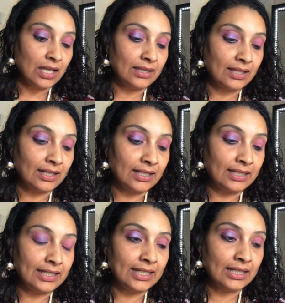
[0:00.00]
I think I
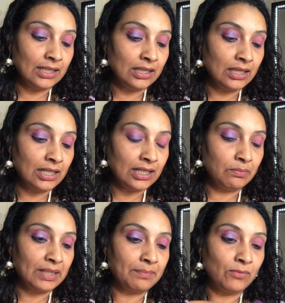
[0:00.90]
need a little
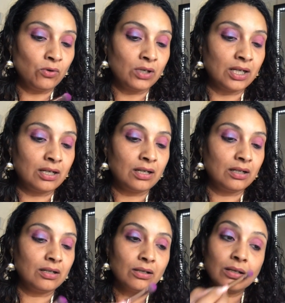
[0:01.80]
bit more
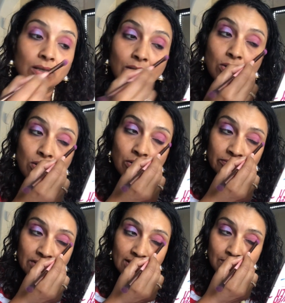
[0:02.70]

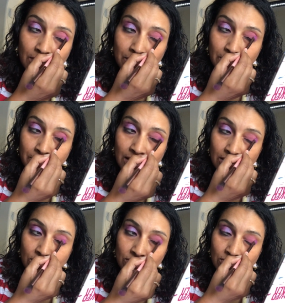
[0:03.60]
of this Purple
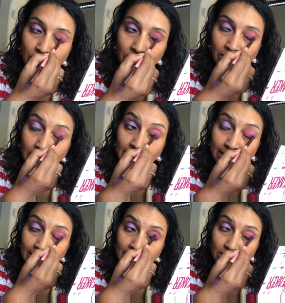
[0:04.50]
Punch to
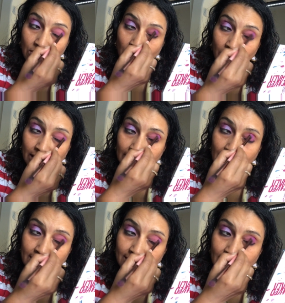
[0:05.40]
really darken
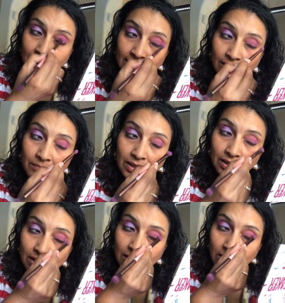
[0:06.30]
that side up,
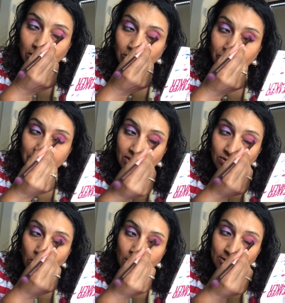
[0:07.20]
which is
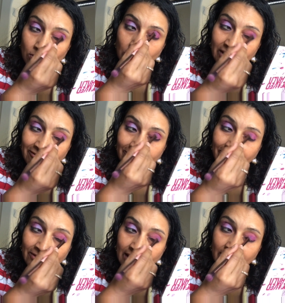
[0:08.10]
also a
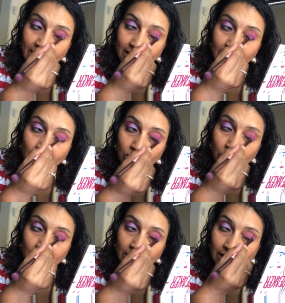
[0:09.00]
very
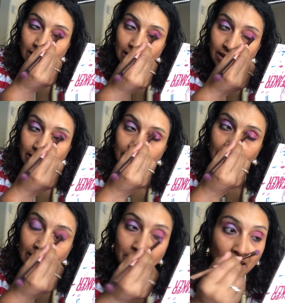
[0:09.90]
good
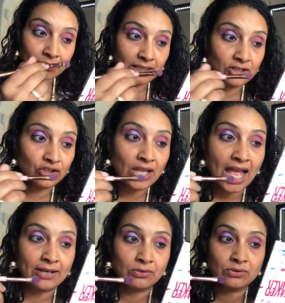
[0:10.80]
thing about these
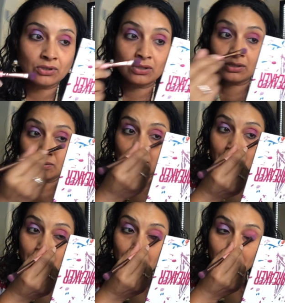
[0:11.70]
shadows, because you
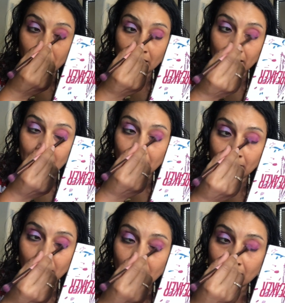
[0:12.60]
can build them